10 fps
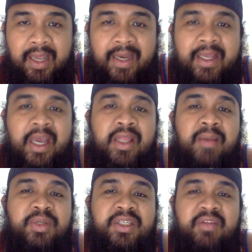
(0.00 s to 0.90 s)
And again,
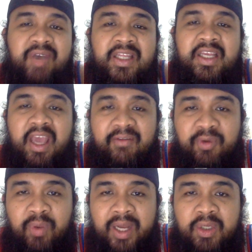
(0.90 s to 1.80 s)
I'm just inviting
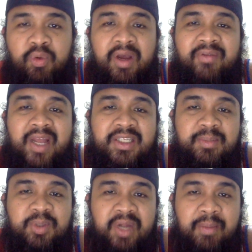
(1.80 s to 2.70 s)
everyone who have not
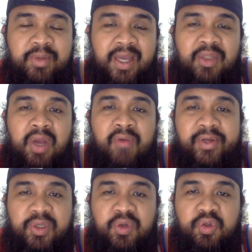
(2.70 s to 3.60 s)
subscribed yet to
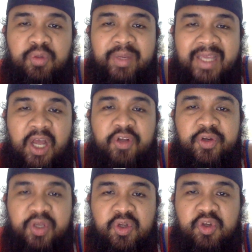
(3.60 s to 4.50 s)
our YouTube account or
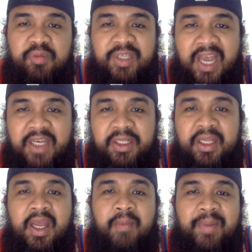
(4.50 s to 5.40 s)
YouTube channel,
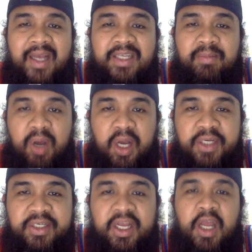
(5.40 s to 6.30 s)
Passive
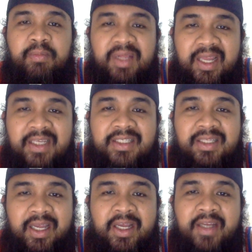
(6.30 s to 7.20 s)
Baller. Please
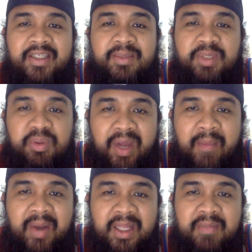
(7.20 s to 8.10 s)
click on the
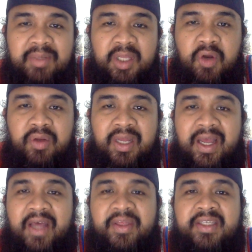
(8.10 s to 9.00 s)
subscribe button below.
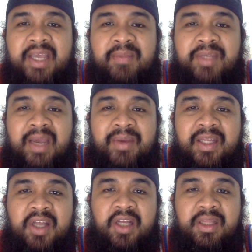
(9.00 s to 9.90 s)
At the same time,
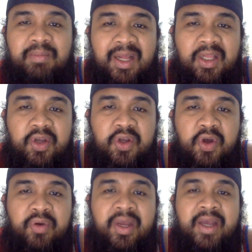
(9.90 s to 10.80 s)
hit on the bell
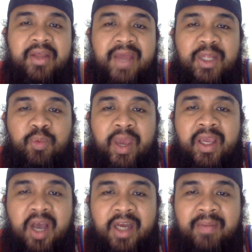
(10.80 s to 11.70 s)
logo. That
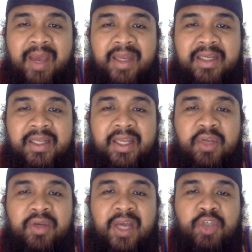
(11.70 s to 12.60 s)
way, automatically,
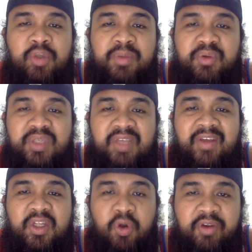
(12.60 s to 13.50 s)
you guys will be
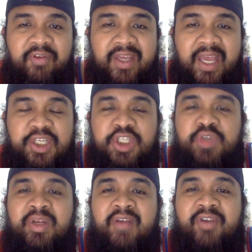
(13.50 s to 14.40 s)
receiving
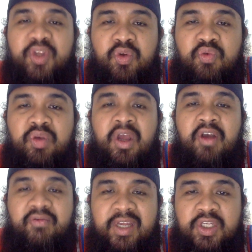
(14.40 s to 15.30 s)
notifications whenever new
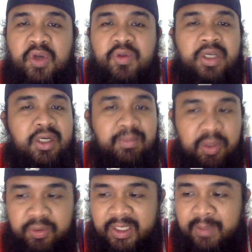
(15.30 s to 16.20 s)
videos are
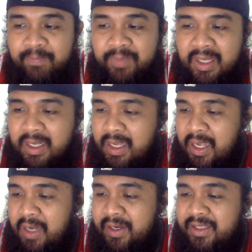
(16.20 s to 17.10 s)
uploaded.
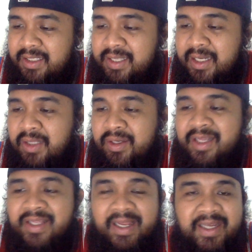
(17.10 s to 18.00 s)
All right, let's take a look
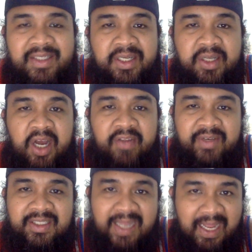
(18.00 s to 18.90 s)
at the Eastern
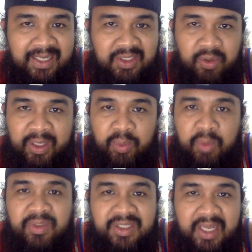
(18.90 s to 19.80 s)
Conference standing so that we
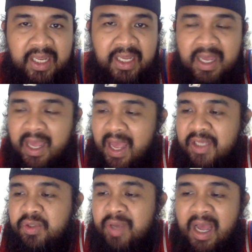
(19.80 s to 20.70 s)
would see
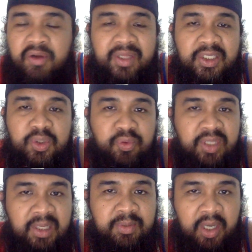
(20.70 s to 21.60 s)
as to how these two
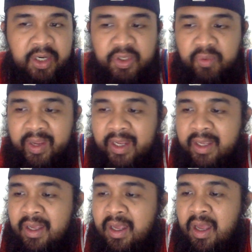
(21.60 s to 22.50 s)
teams are doing.
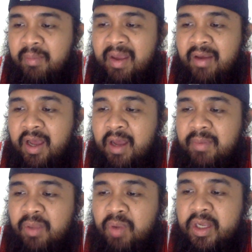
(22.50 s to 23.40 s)

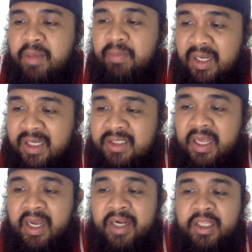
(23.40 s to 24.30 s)
Milwaukee Bucks,
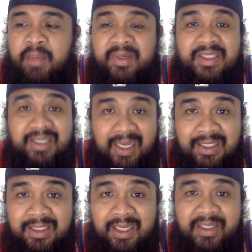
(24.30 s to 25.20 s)
they are at number
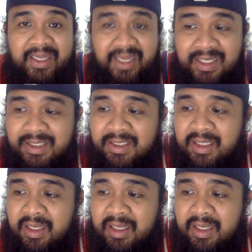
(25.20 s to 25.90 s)
6 in the East.